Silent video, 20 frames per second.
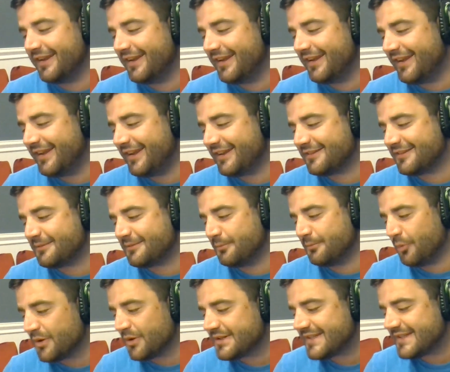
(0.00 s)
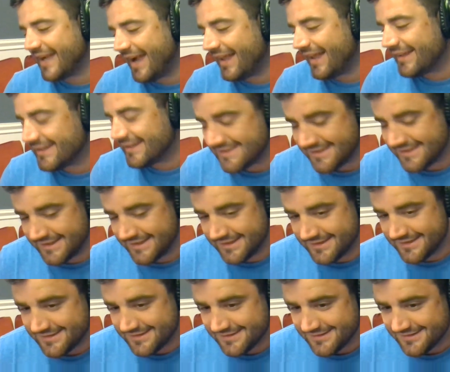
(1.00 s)
is more
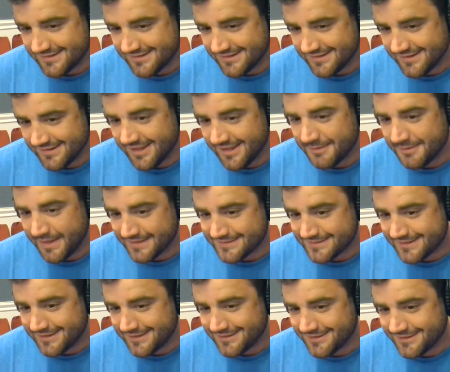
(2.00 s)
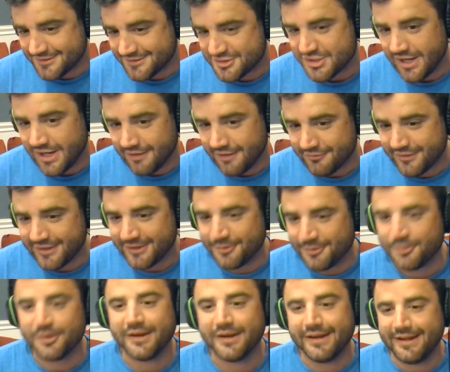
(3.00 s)
talented than Messi, Xavi,
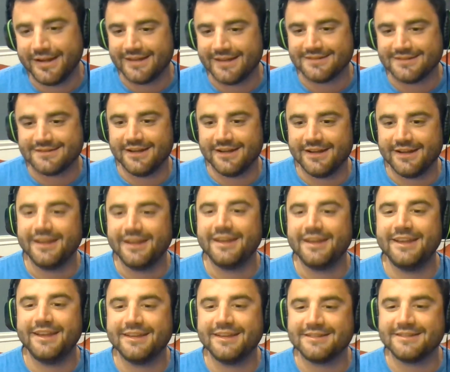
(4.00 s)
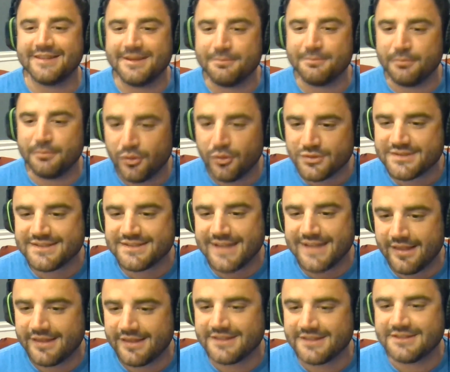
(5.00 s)
or Iniesta. He is the most
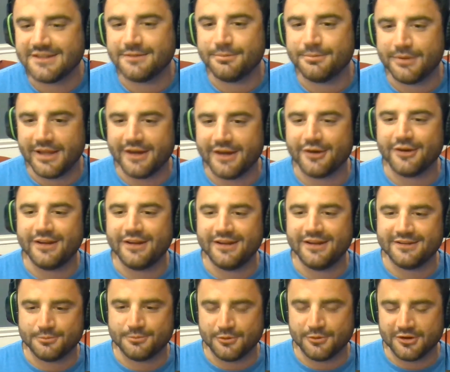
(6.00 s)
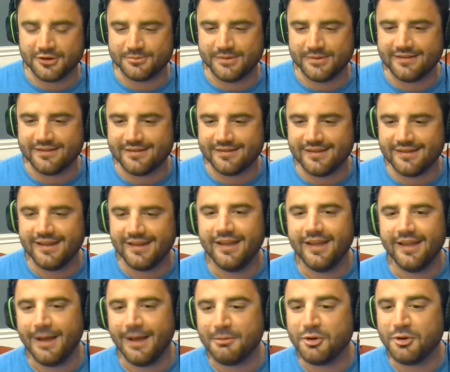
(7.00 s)
talented player he has worked with.
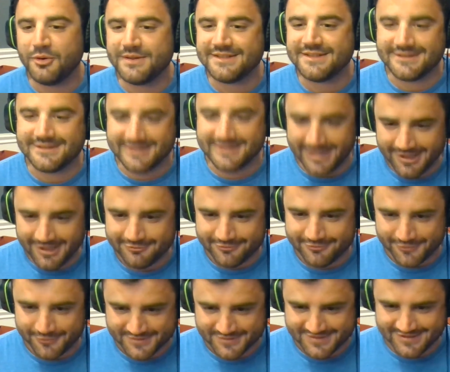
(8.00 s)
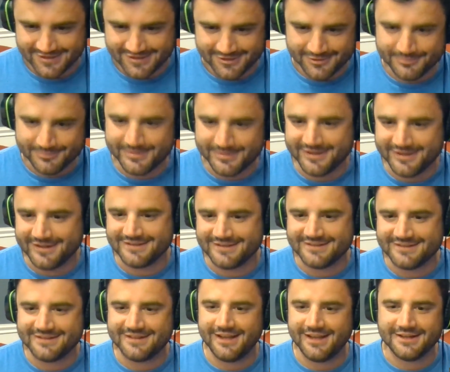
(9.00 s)
I'm going to Dave first here
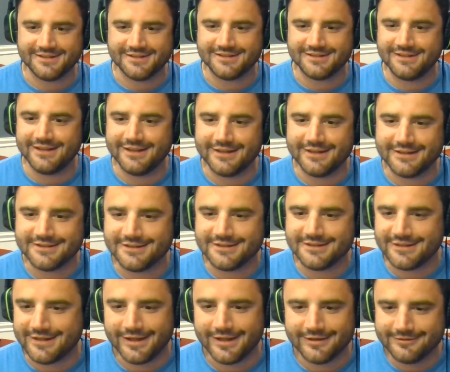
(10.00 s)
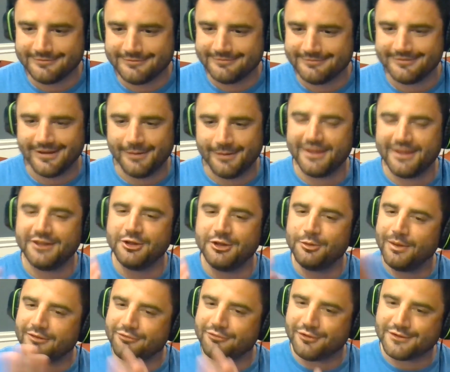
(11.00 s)
because I just need it to get. I mean, you
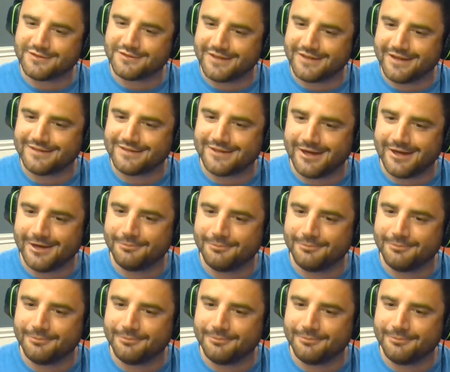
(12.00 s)
went first last time.